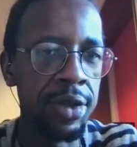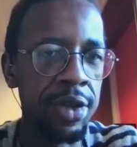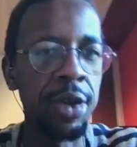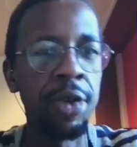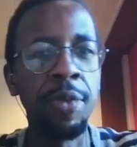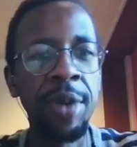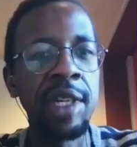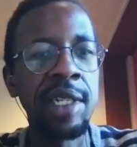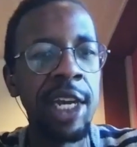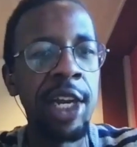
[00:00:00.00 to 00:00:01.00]
So
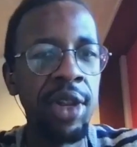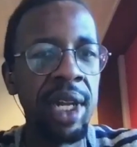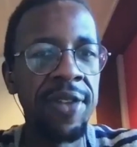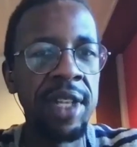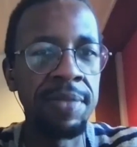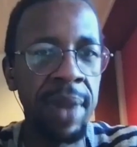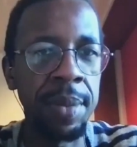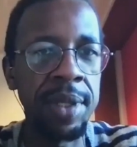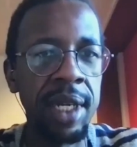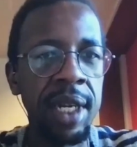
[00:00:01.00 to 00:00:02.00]
because they know that if these
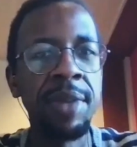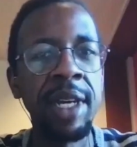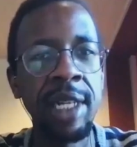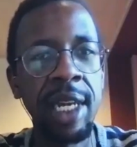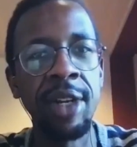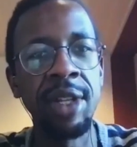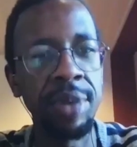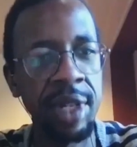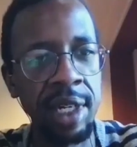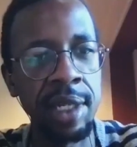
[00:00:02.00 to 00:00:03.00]
maps end up being taken to the
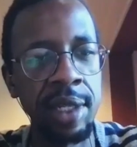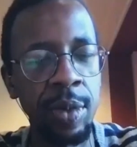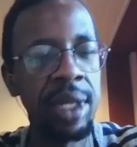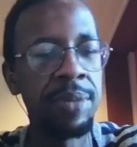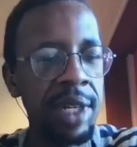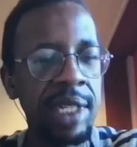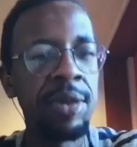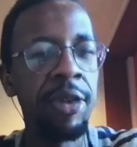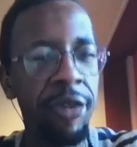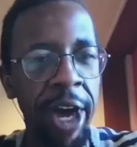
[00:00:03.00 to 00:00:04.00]
police, well, the
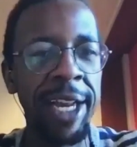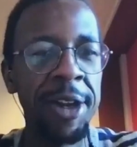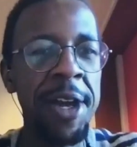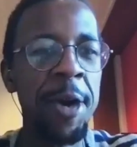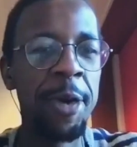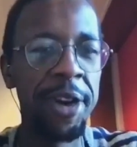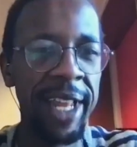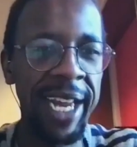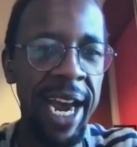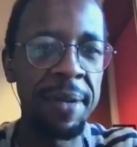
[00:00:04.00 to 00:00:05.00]
police will find where
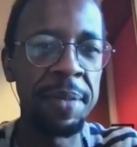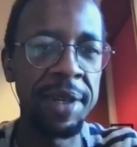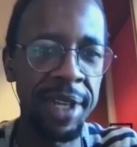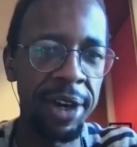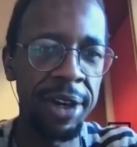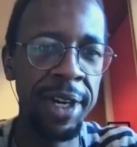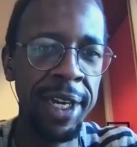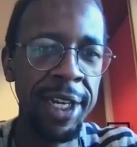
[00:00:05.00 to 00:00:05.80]
the gang members are.